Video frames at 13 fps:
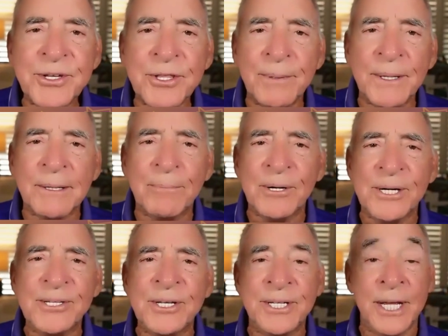the big
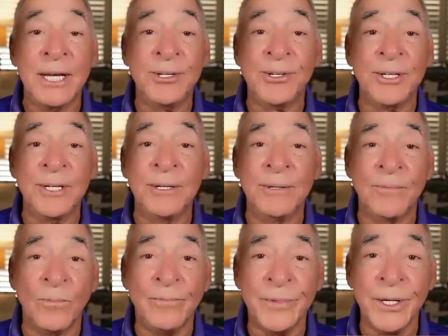presentation.
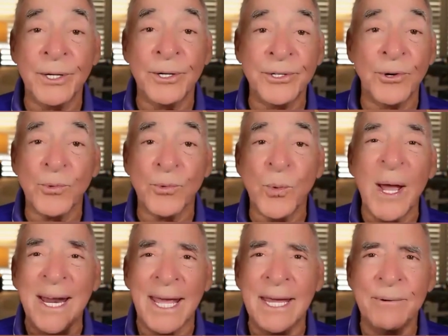You're
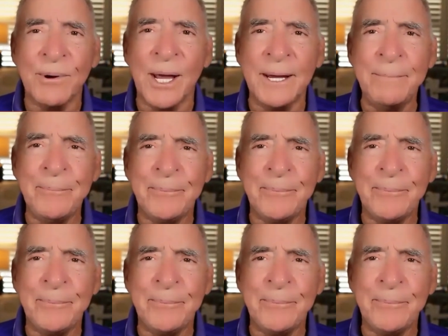ready, right?